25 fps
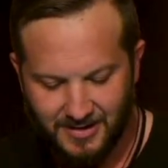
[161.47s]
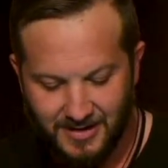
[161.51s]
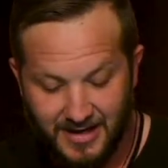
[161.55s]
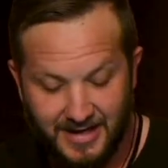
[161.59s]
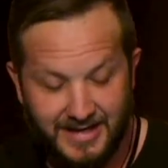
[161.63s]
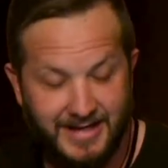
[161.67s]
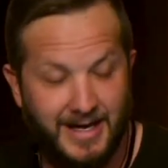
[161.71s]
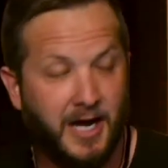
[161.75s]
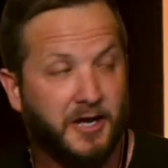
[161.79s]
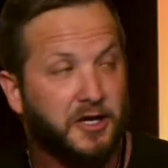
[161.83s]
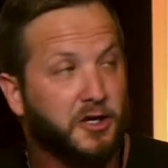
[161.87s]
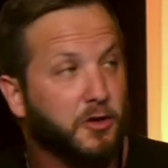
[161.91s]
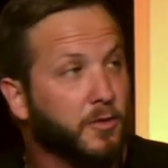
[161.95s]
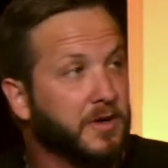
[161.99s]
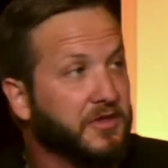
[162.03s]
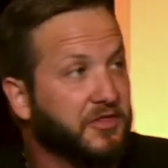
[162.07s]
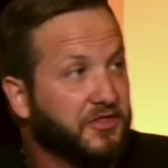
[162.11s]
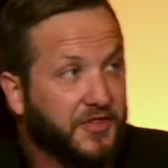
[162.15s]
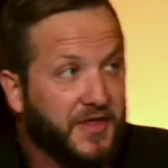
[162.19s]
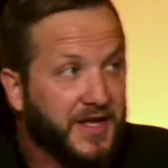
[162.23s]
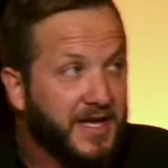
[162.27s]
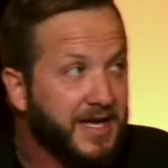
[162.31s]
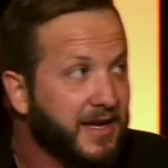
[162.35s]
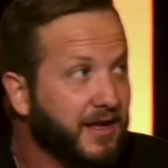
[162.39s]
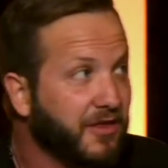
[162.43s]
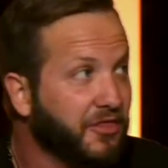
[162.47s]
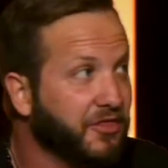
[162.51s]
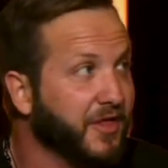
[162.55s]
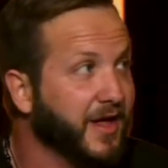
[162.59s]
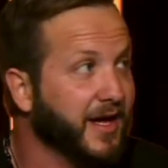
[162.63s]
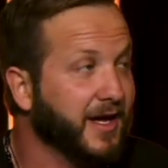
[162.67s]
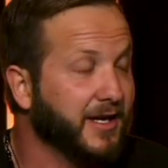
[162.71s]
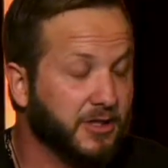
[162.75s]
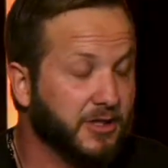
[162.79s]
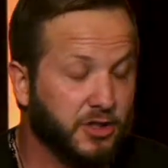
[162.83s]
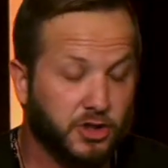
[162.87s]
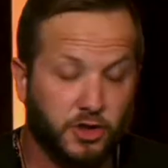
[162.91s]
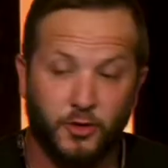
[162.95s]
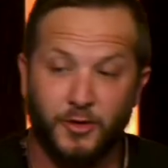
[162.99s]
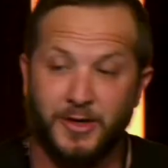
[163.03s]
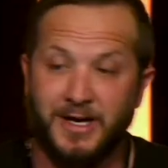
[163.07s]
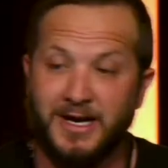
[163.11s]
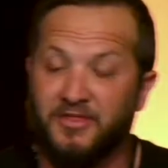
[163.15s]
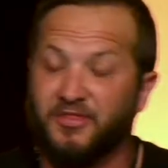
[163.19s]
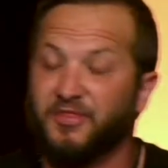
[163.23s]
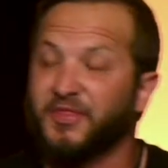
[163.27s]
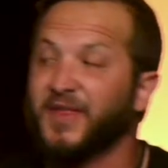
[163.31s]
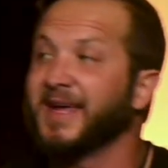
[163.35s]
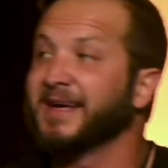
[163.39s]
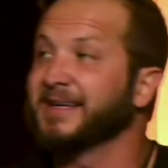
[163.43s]
Now, you would think that during
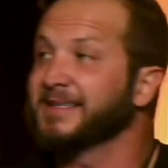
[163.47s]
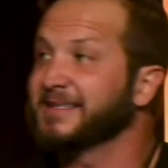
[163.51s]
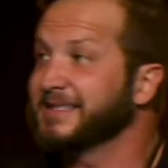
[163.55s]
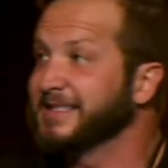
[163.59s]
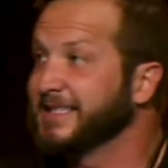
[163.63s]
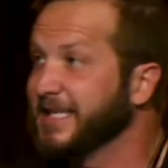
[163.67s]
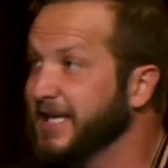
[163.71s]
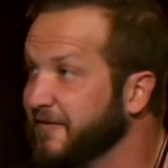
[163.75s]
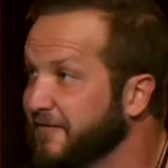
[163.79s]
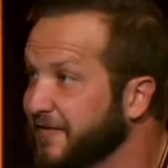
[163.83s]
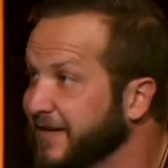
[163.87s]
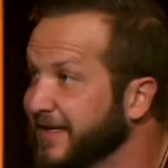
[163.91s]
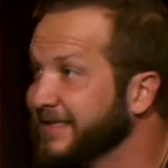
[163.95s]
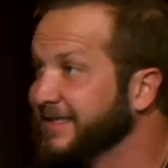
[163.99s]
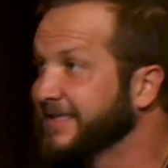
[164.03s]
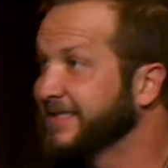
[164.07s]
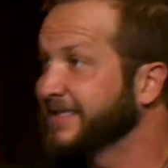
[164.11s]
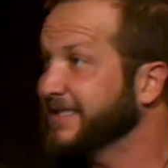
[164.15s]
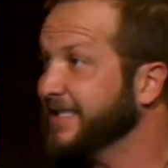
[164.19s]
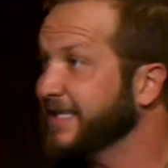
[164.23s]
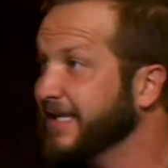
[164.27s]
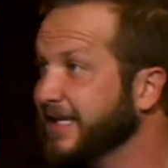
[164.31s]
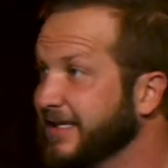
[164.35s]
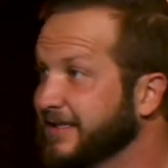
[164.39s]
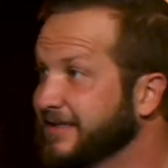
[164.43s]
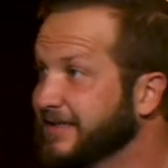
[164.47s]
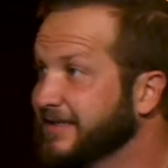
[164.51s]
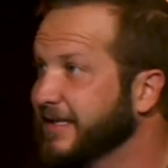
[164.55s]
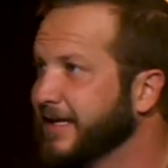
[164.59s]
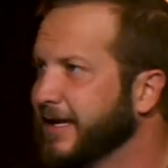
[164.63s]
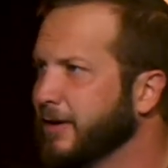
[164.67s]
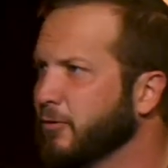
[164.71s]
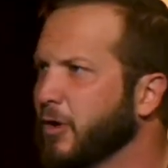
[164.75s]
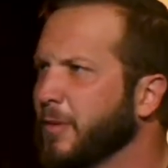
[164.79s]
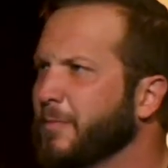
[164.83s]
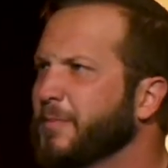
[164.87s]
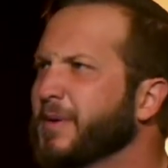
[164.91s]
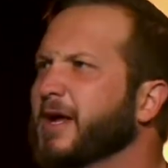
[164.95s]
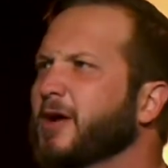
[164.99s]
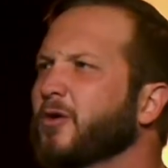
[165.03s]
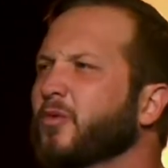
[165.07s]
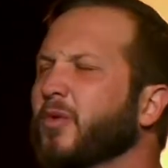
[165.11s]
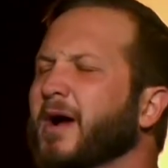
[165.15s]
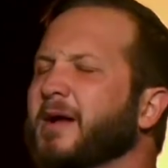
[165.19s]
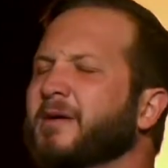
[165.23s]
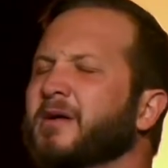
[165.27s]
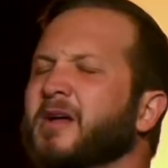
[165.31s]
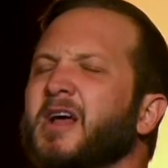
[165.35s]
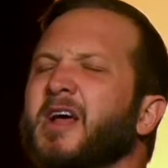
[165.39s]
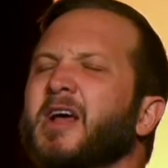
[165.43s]
Thanksgiving season, it would be
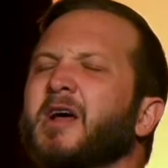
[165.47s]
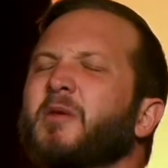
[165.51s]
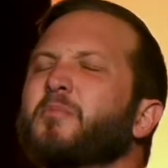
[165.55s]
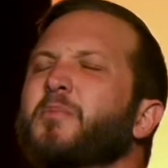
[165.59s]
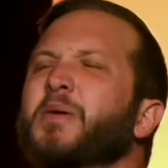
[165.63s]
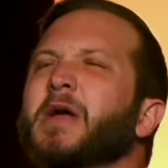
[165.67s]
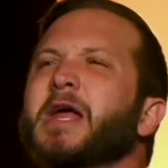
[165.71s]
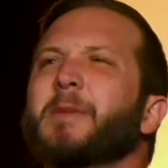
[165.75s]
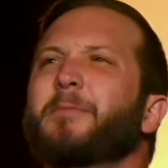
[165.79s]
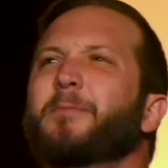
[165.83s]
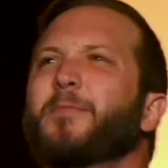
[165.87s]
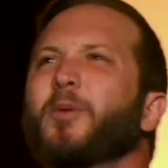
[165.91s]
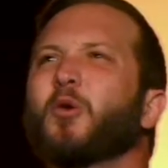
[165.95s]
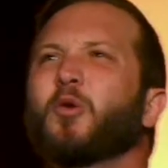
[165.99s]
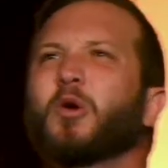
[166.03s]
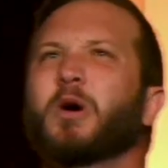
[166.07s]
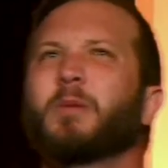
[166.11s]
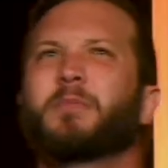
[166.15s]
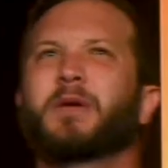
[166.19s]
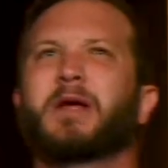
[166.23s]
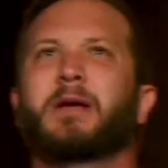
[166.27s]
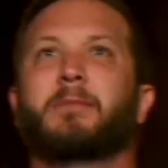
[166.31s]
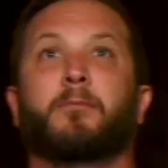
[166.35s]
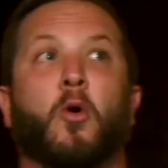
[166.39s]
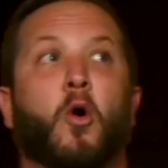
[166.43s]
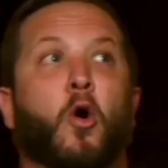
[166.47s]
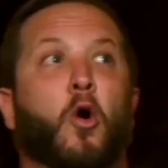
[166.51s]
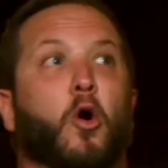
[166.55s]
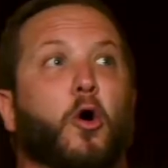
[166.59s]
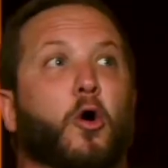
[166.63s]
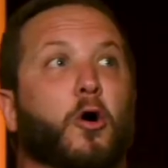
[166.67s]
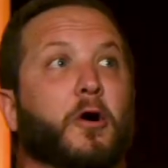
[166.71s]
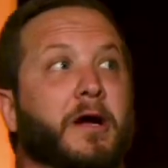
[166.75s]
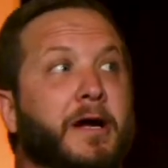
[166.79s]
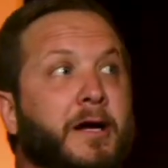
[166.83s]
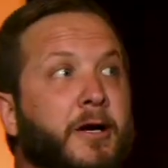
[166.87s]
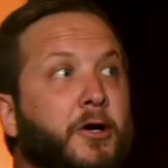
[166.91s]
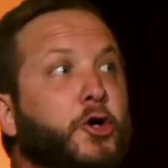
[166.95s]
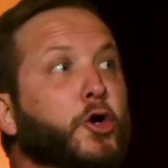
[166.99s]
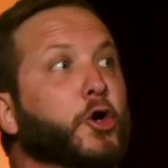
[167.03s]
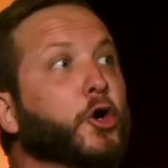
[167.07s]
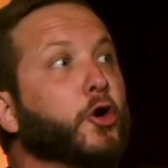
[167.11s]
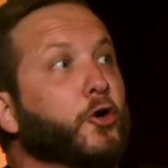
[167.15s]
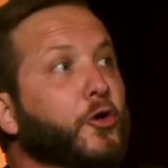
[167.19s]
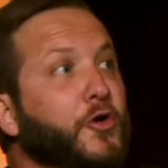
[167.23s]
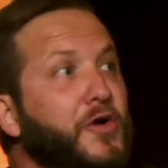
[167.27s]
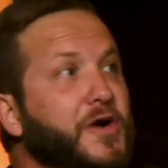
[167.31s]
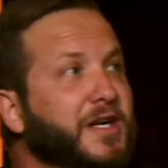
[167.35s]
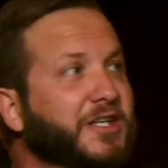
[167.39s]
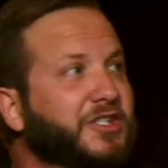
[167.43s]
when people would be more
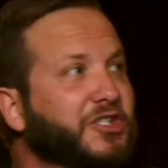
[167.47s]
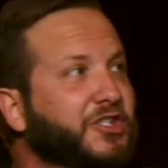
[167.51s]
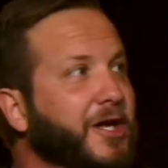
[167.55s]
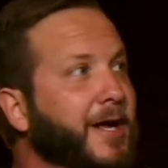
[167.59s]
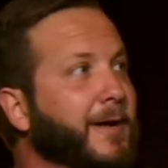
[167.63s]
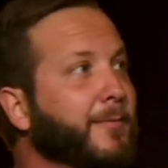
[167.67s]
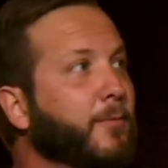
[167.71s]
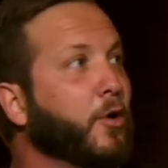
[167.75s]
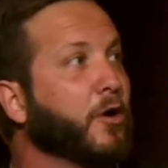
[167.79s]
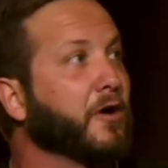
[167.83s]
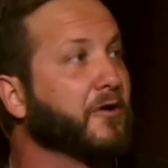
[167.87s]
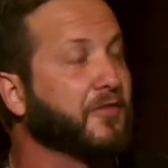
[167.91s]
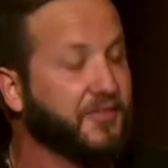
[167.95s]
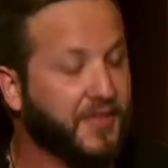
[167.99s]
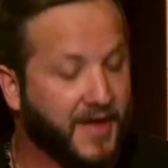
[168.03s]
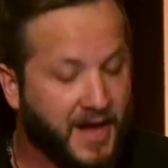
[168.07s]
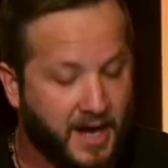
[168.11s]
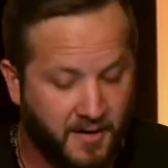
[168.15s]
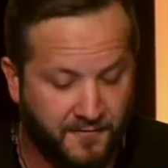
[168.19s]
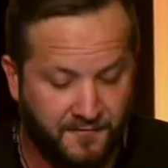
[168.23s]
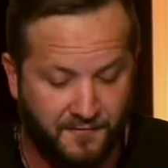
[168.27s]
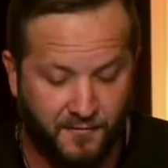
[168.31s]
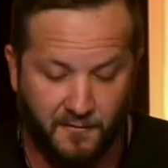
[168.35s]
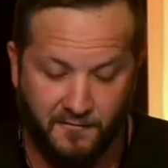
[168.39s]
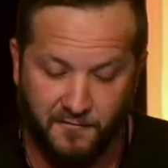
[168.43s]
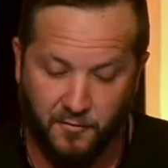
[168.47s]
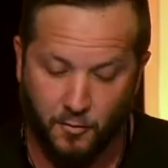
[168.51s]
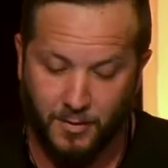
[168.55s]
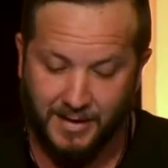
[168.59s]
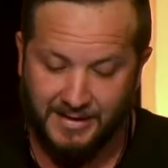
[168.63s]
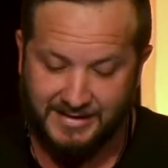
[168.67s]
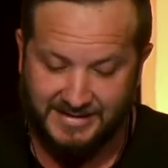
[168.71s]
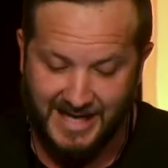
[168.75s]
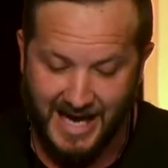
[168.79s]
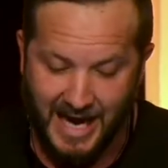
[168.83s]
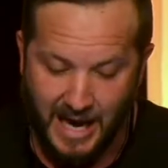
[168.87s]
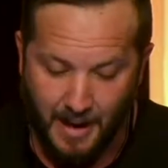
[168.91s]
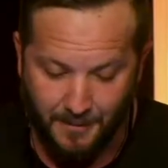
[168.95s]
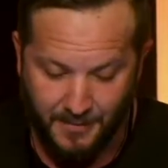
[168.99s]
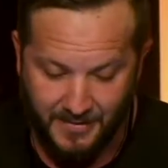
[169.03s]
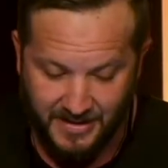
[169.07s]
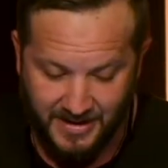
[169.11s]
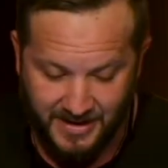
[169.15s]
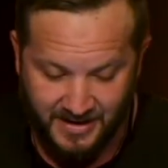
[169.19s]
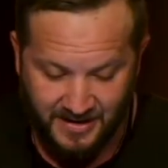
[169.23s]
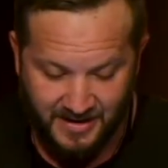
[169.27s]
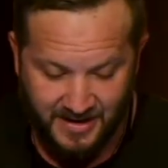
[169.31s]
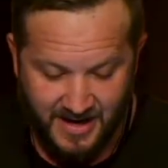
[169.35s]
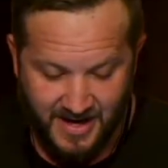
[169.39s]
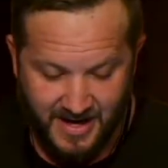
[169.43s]
encouraged and more thankful for what's
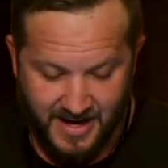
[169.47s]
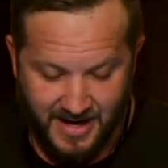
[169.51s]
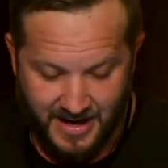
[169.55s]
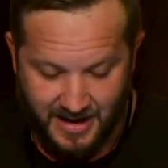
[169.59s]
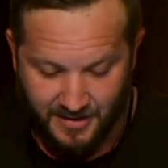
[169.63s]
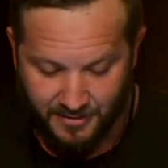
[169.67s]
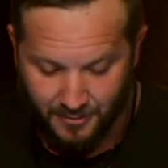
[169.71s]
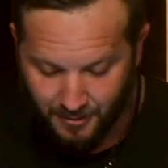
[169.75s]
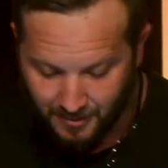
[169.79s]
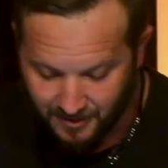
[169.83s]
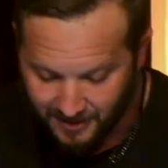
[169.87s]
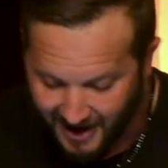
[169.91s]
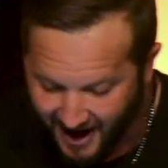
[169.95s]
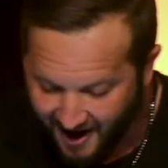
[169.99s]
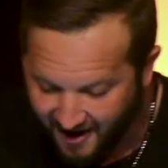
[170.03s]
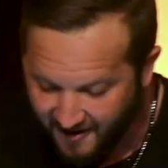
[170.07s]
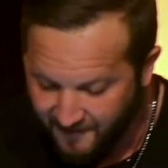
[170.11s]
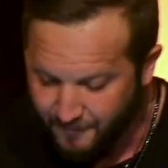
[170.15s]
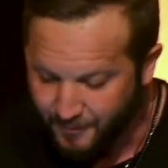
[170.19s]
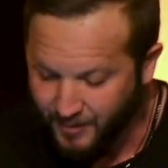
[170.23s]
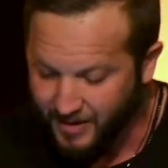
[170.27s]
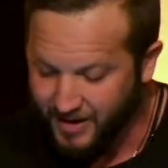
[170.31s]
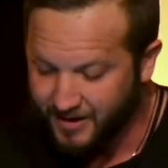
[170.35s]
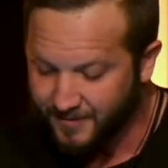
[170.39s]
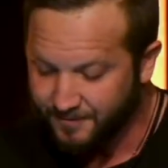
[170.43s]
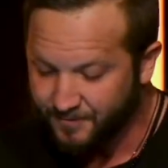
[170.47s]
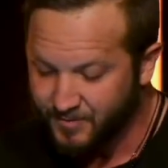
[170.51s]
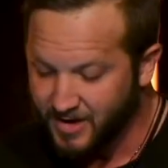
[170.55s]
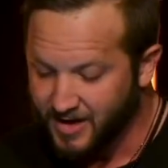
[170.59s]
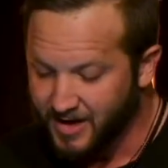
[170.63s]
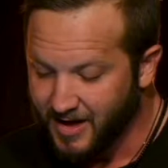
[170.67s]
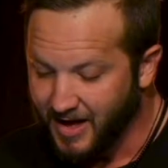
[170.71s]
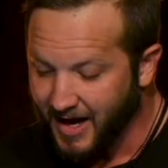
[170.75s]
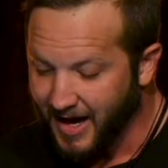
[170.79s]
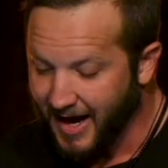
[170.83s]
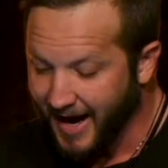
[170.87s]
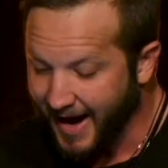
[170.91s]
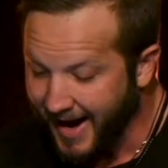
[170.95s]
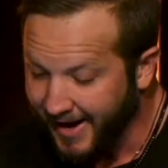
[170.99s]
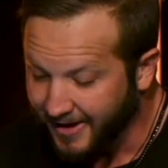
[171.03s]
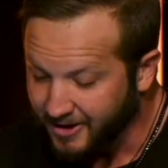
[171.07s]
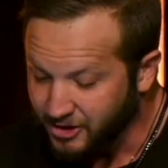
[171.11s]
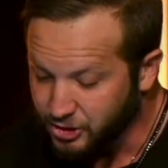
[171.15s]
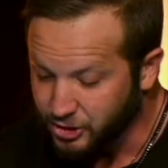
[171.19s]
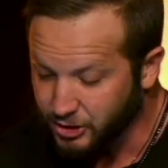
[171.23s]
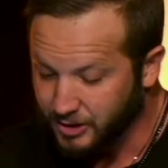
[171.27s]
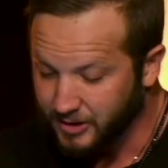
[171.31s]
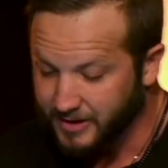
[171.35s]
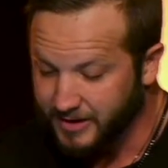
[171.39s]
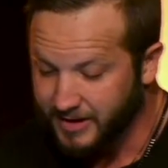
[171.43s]
happening in their life, but
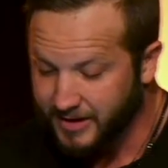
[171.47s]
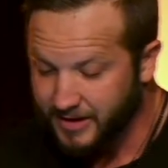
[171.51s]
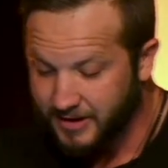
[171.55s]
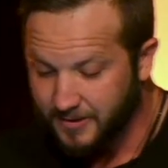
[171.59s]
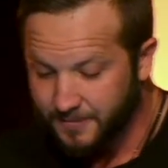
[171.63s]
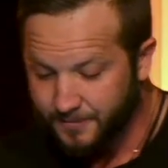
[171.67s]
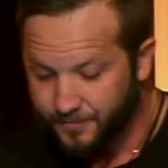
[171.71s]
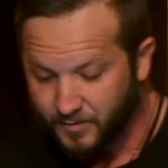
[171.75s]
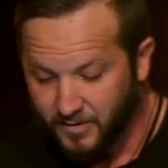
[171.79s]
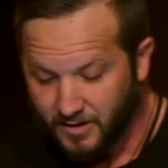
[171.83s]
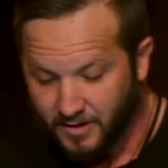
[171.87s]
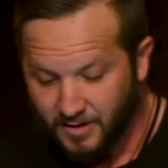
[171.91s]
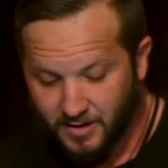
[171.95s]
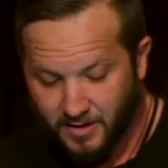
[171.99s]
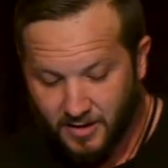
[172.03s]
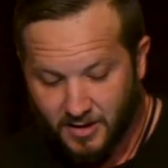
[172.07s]
actually,